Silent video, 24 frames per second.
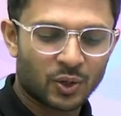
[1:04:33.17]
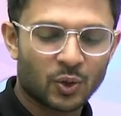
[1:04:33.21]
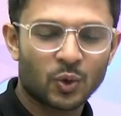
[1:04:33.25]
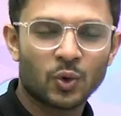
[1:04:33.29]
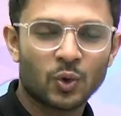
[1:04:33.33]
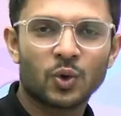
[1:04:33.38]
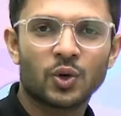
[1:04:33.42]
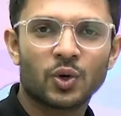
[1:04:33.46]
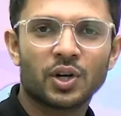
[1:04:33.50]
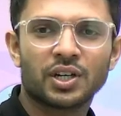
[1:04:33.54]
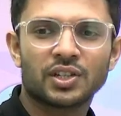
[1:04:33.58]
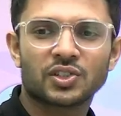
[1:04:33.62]

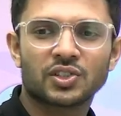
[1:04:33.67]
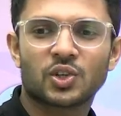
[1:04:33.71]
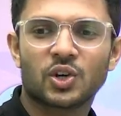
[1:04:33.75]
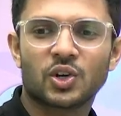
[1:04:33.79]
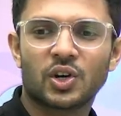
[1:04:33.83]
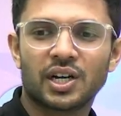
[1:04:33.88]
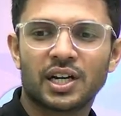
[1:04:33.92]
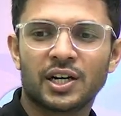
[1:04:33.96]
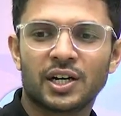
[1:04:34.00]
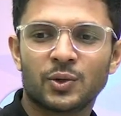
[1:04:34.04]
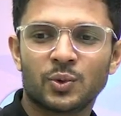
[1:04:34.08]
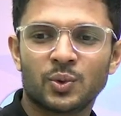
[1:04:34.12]
Who is
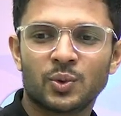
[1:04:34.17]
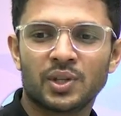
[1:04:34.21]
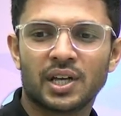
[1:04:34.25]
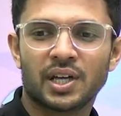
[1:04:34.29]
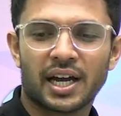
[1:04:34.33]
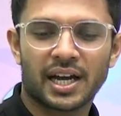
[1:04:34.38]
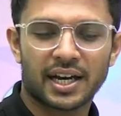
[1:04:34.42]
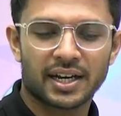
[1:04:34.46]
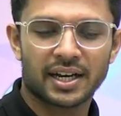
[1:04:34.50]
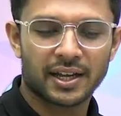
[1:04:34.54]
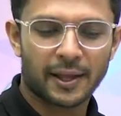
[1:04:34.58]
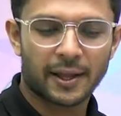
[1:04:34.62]
going to do
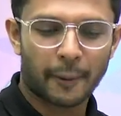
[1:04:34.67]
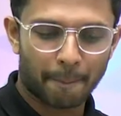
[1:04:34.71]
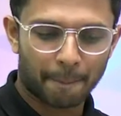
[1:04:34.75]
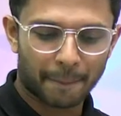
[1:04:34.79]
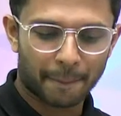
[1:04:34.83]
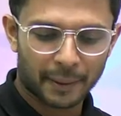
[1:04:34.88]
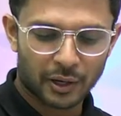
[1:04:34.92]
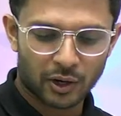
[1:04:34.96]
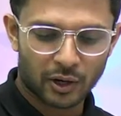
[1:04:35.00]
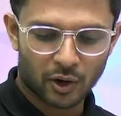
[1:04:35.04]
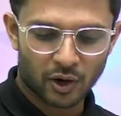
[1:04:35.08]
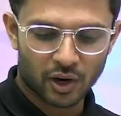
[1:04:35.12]
that?
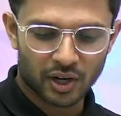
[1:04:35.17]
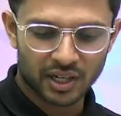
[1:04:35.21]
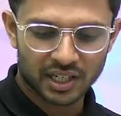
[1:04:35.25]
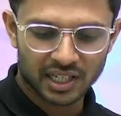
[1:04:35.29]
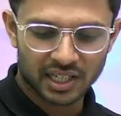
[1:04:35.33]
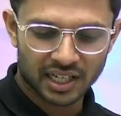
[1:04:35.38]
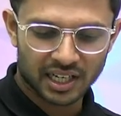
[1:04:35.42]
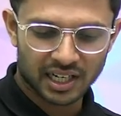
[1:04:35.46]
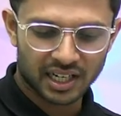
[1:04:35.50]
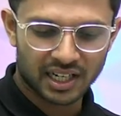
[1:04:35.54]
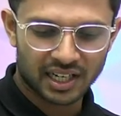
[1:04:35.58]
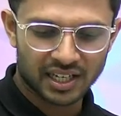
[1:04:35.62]

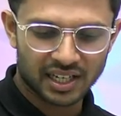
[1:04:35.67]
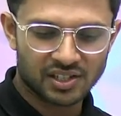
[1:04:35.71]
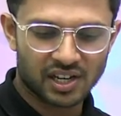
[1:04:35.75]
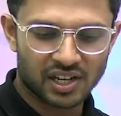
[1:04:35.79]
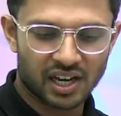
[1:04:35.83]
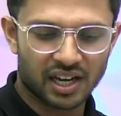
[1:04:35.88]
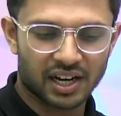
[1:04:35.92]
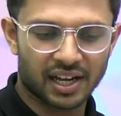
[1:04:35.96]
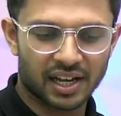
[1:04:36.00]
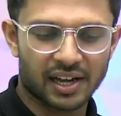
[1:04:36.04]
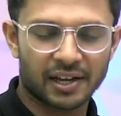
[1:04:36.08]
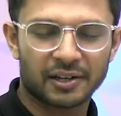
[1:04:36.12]
Kaun karne
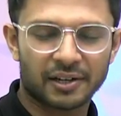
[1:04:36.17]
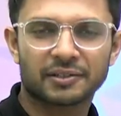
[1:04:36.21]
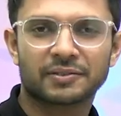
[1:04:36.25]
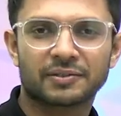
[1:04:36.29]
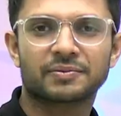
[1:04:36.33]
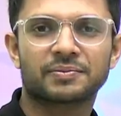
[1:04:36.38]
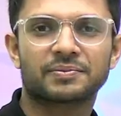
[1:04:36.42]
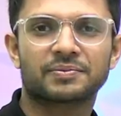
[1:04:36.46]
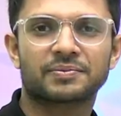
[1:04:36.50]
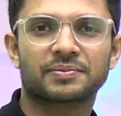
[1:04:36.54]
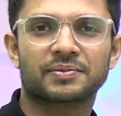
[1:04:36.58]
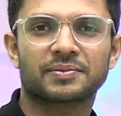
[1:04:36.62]
ja raha hai?
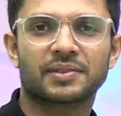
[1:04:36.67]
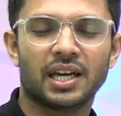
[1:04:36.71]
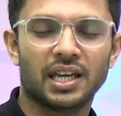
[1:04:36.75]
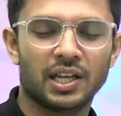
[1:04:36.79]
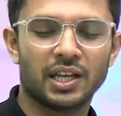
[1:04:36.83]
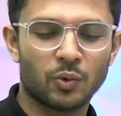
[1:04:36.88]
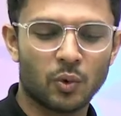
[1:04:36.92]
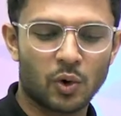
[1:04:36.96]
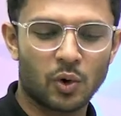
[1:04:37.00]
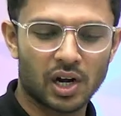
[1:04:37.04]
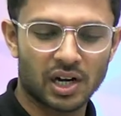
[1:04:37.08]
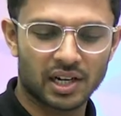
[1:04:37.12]

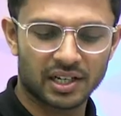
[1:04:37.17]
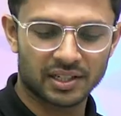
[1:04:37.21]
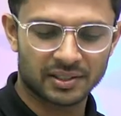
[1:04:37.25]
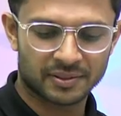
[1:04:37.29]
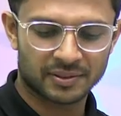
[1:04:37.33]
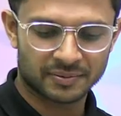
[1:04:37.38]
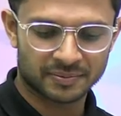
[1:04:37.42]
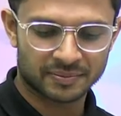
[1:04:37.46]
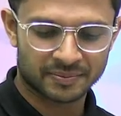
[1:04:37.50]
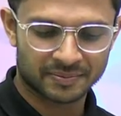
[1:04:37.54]
Anyone?